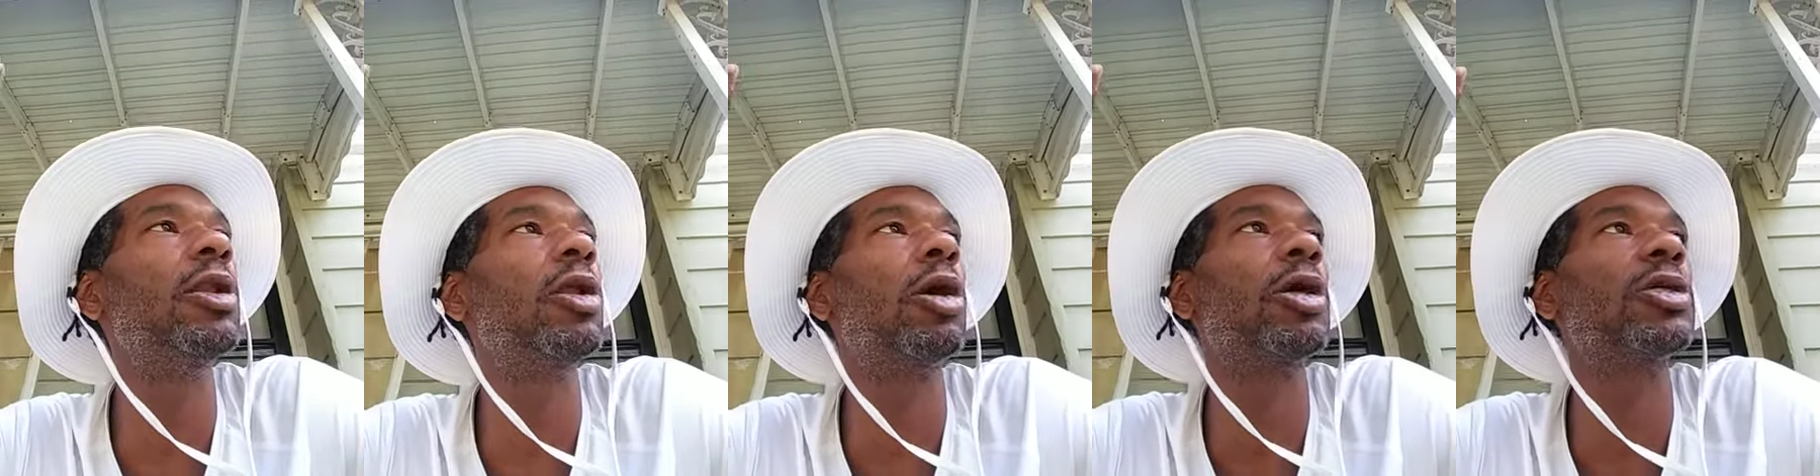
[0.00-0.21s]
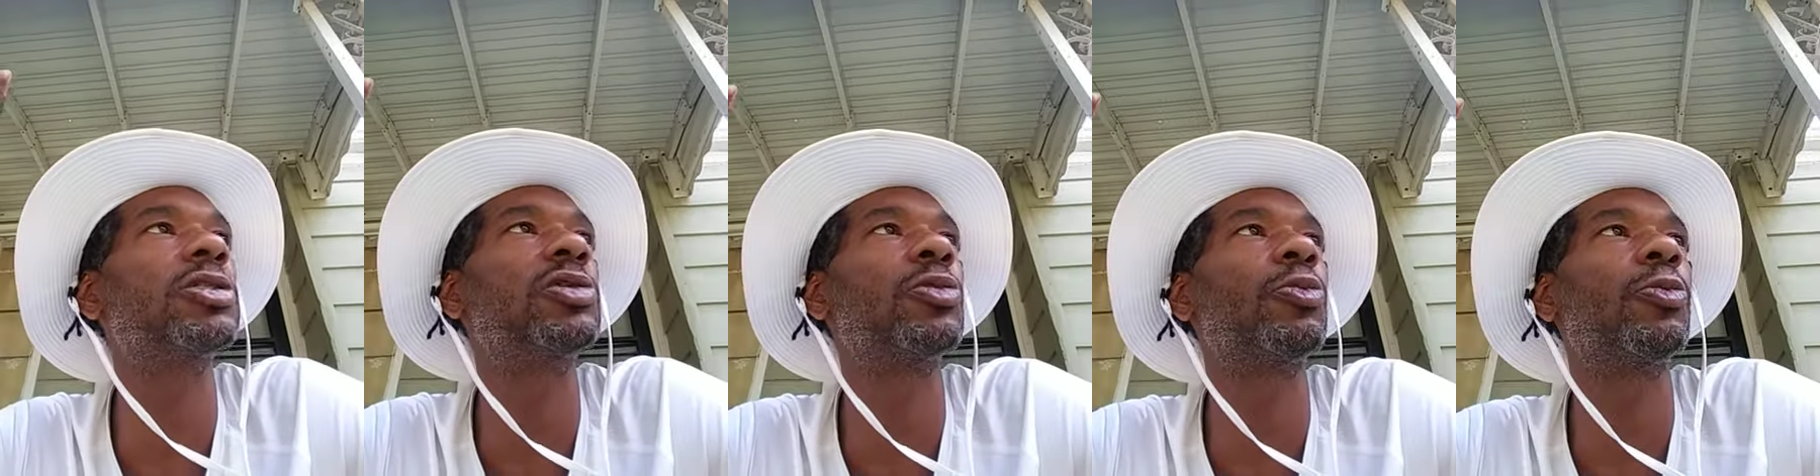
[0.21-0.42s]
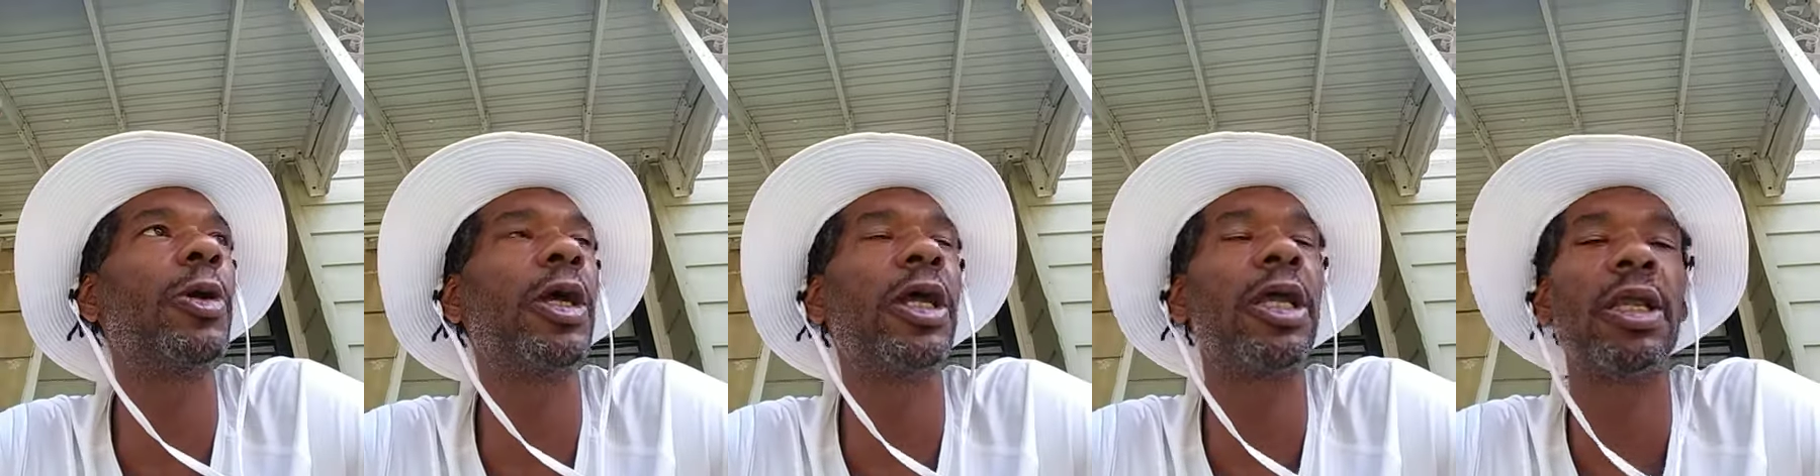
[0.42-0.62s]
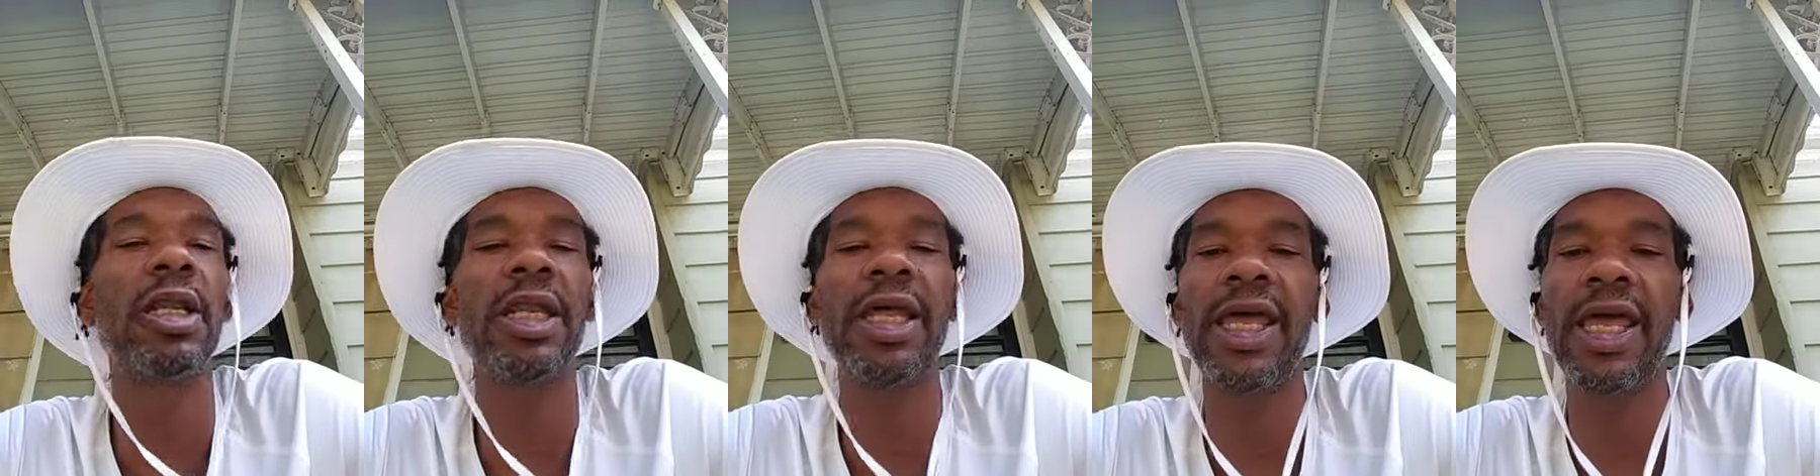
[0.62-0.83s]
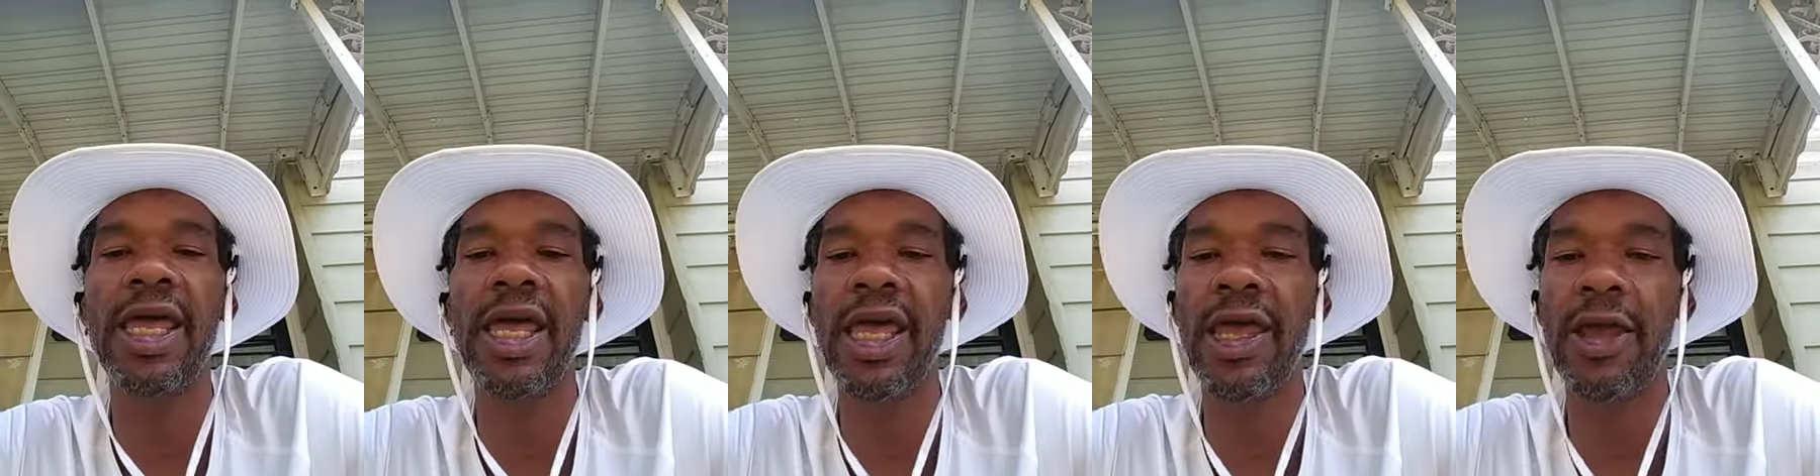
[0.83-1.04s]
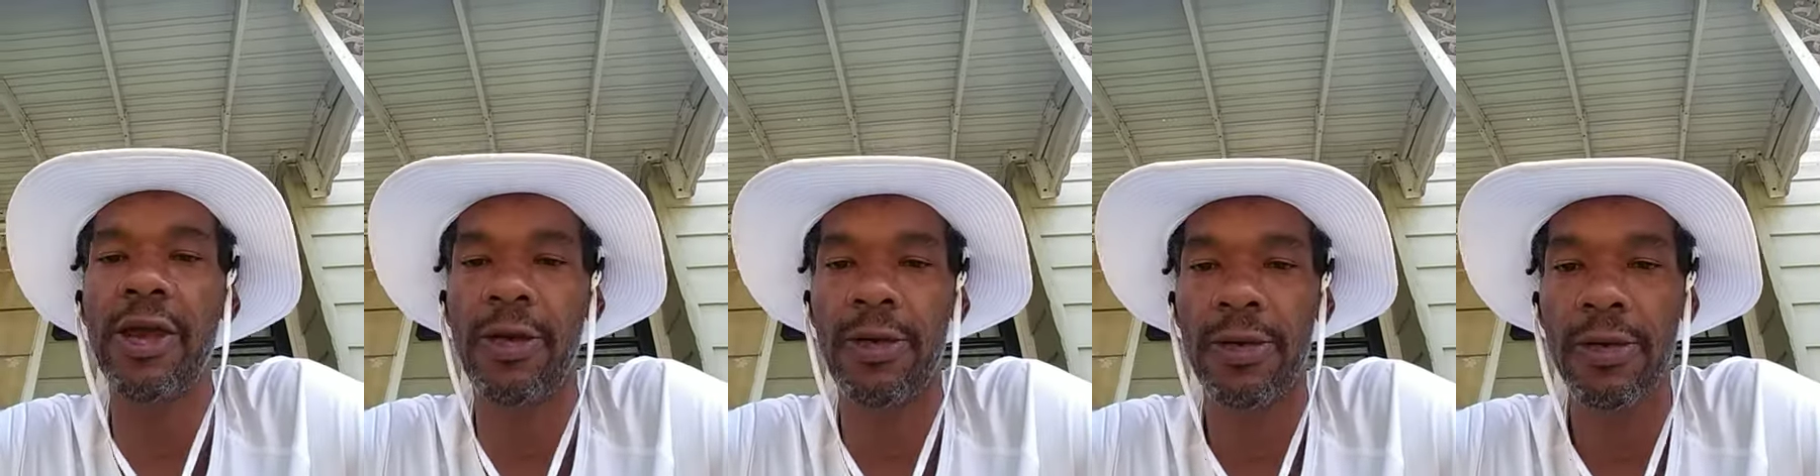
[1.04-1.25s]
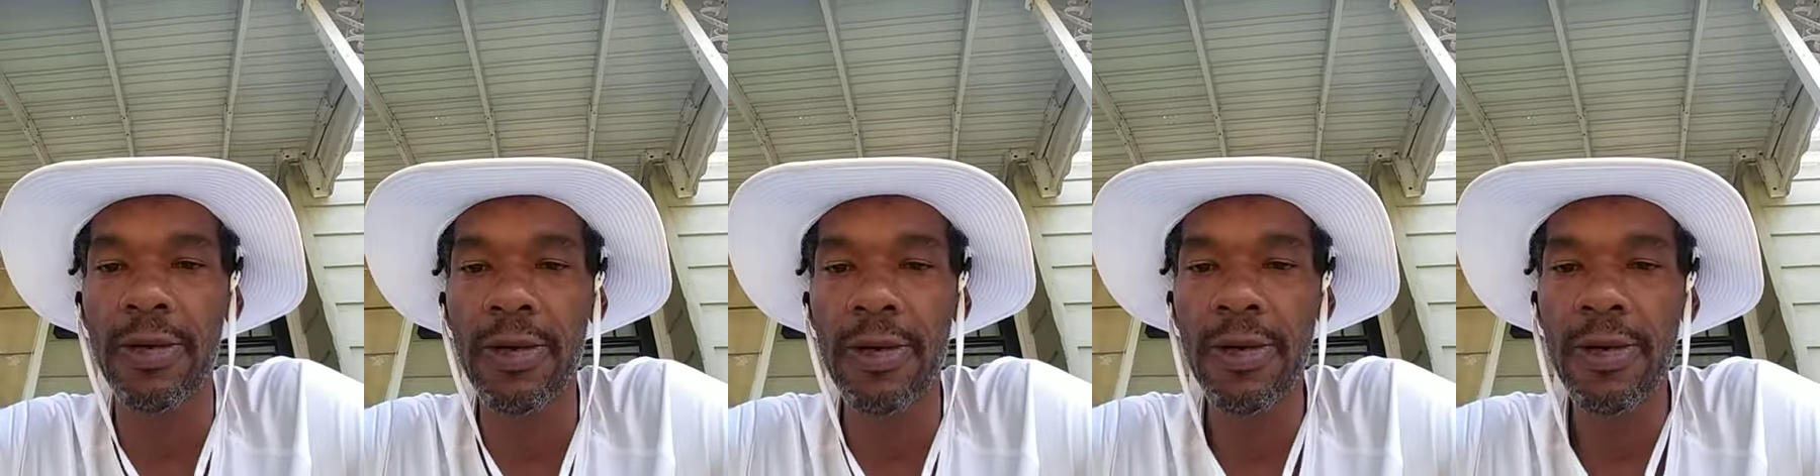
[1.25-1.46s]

laws to regulate air